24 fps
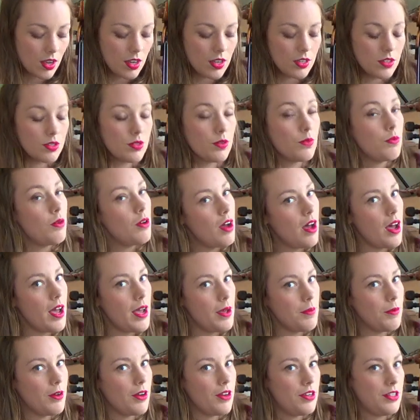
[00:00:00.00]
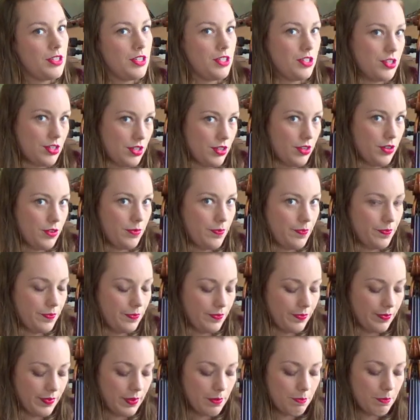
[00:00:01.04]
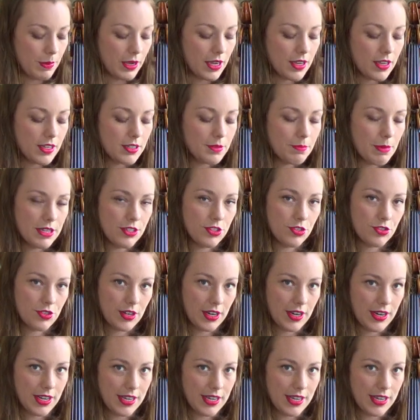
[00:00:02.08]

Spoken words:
So what I'm going to do, because my string